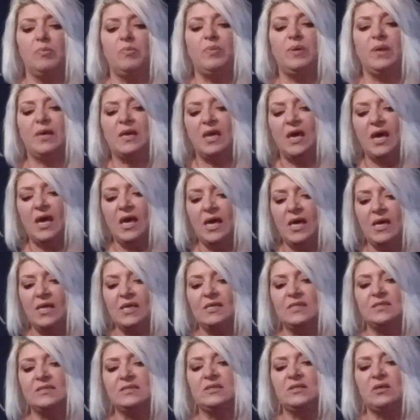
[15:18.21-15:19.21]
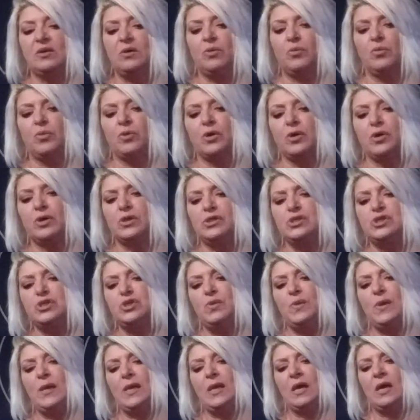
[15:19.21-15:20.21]
because we're
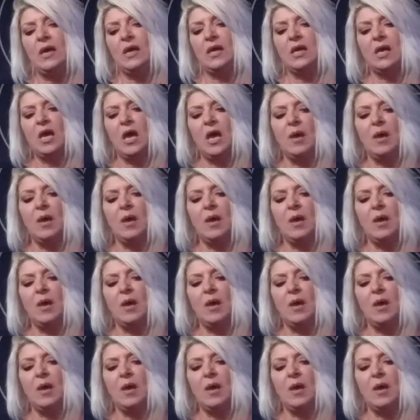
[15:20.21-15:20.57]
doing a